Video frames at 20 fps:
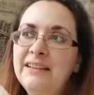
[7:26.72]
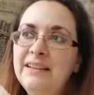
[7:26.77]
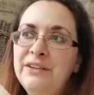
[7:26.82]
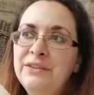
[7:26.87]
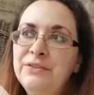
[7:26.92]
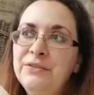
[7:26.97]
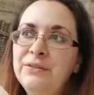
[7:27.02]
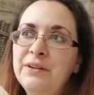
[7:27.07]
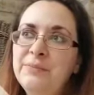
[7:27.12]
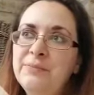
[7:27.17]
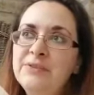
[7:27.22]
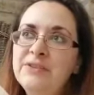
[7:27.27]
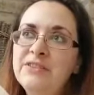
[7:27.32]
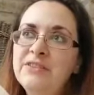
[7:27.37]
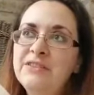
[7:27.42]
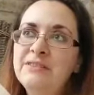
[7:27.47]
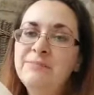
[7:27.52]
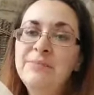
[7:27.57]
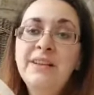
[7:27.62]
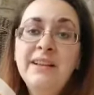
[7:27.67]

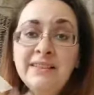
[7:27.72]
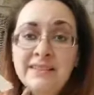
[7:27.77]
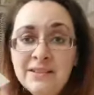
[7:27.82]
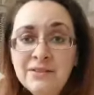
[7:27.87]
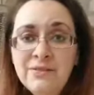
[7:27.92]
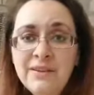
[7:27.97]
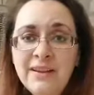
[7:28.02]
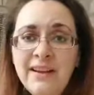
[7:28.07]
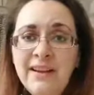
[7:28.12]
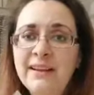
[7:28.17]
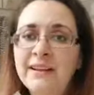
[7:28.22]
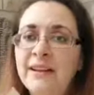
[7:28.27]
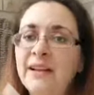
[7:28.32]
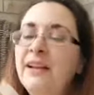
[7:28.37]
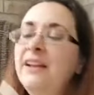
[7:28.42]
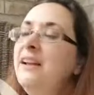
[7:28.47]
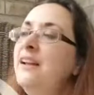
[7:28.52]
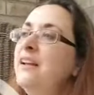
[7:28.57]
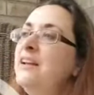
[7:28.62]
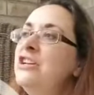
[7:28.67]
interruption, but that's okay.
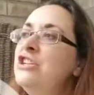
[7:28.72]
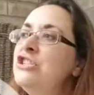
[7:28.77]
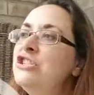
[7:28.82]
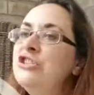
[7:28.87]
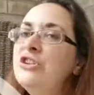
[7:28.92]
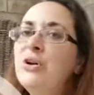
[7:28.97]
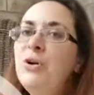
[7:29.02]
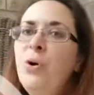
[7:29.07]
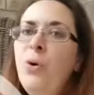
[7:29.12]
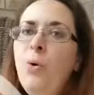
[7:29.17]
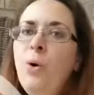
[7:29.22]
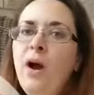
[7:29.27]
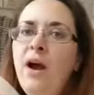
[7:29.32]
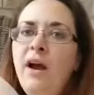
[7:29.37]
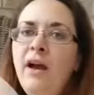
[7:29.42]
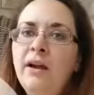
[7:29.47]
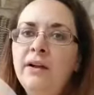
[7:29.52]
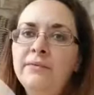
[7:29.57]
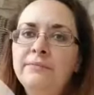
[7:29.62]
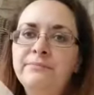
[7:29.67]
So,
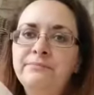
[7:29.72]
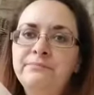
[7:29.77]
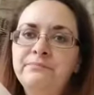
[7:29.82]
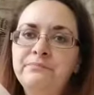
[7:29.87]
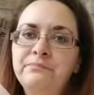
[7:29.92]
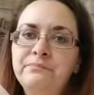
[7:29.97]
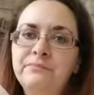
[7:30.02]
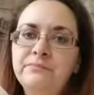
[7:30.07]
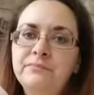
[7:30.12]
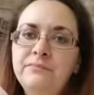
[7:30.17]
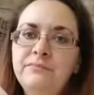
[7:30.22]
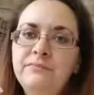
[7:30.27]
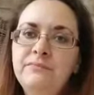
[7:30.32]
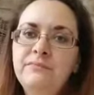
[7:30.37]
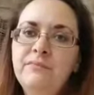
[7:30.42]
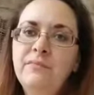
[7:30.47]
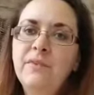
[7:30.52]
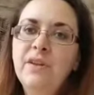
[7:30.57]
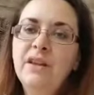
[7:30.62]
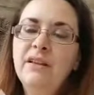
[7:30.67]
um,
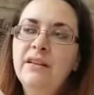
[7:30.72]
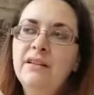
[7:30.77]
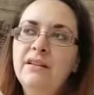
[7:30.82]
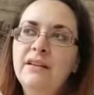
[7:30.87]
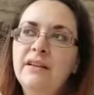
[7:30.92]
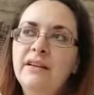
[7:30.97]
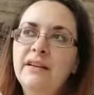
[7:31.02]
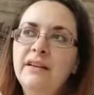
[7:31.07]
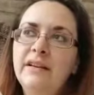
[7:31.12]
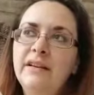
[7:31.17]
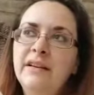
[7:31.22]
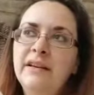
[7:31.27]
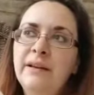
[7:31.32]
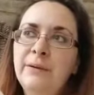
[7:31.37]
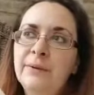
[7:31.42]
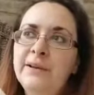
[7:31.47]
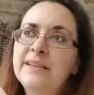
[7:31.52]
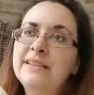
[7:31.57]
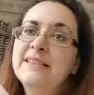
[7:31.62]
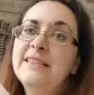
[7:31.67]

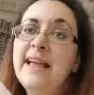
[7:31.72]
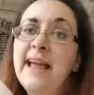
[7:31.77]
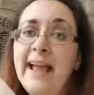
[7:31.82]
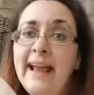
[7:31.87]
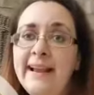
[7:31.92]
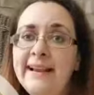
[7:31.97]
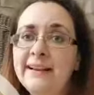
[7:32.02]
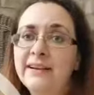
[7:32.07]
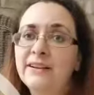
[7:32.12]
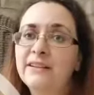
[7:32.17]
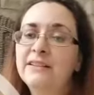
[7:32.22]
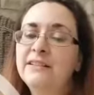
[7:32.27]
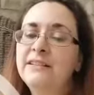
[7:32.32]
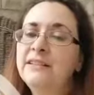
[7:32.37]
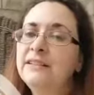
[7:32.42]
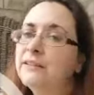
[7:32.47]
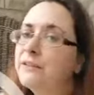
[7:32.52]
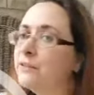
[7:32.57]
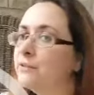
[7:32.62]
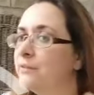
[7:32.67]
anyways, the hair,
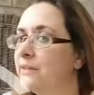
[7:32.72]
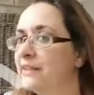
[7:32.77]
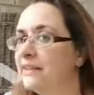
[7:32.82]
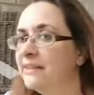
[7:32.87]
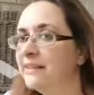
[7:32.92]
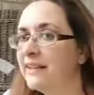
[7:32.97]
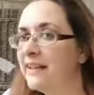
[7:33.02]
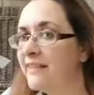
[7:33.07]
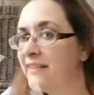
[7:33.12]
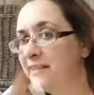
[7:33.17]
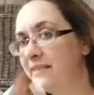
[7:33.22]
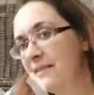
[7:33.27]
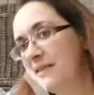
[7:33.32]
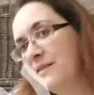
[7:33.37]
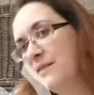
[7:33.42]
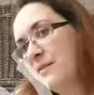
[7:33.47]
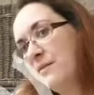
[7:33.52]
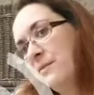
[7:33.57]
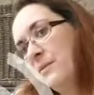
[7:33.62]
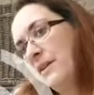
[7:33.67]
you know, and, and this
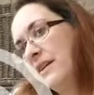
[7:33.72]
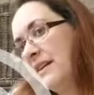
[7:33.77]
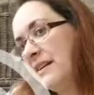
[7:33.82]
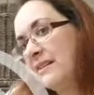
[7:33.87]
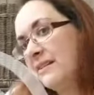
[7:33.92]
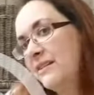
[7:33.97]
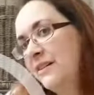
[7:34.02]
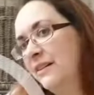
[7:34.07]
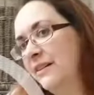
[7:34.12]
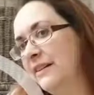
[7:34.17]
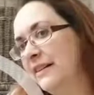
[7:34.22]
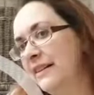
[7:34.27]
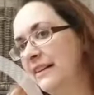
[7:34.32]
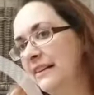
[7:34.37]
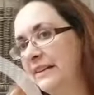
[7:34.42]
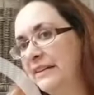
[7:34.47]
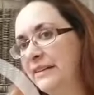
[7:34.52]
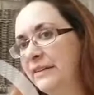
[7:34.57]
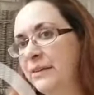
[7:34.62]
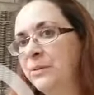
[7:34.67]
is what it turned
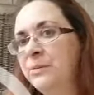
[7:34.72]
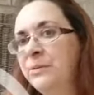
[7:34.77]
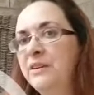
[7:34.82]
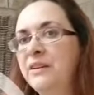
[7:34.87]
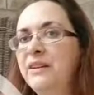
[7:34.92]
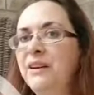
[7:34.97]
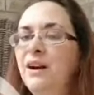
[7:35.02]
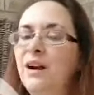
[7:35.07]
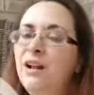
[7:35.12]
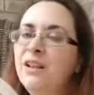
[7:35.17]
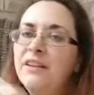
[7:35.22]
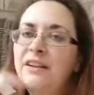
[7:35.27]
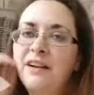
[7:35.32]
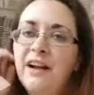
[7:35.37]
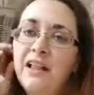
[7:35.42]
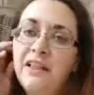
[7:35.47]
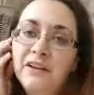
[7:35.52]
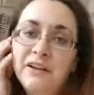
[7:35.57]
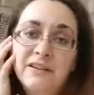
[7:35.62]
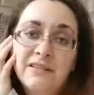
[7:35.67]
into. All the
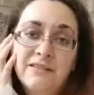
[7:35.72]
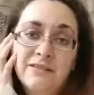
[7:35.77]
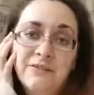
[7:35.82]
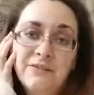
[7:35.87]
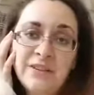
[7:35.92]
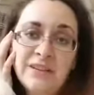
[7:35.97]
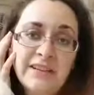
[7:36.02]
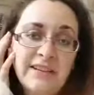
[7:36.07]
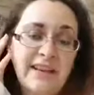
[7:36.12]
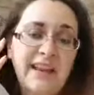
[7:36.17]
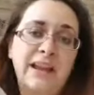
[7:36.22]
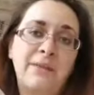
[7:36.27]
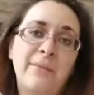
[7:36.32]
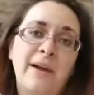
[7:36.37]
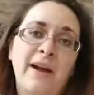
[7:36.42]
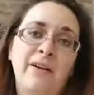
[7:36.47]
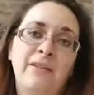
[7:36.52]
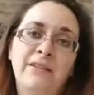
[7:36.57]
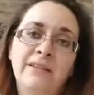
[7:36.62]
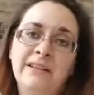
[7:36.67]
color came
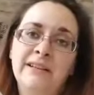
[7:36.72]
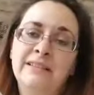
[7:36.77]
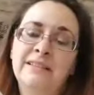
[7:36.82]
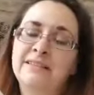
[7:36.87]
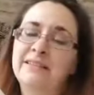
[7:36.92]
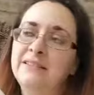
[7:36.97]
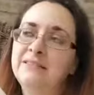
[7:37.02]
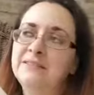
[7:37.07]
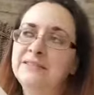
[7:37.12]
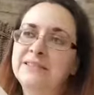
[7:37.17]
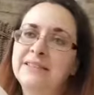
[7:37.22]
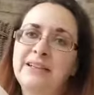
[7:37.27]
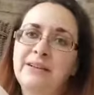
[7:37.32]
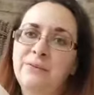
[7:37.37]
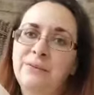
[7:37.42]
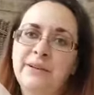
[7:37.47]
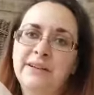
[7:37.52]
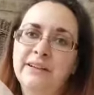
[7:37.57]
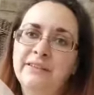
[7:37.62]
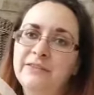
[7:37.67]
out, and I was
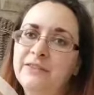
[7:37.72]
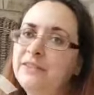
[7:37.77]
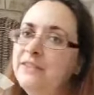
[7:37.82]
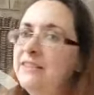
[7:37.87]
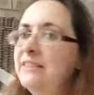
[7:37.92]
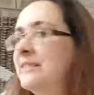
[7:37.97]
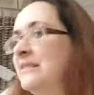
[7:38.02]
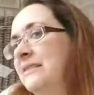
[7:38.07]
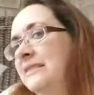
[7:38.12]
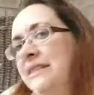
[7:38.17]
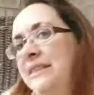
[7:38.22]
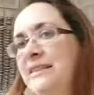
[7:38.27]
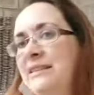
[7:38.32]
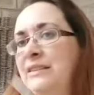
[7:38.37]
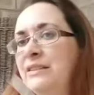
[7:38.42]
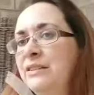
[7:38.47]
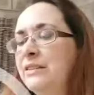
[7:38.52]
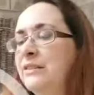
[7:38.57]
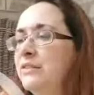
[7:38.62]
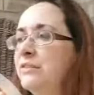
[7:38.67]
like, whatever, this
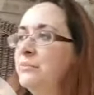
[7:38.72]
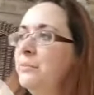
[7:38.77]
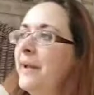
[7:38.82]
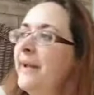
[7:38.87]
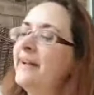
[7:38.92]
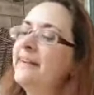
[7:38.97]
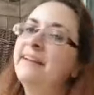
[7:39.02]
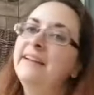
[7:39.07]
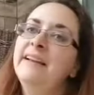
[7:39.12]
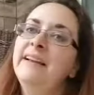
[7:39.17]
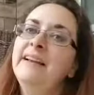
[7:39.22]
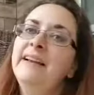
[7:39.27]
doesn't look too bad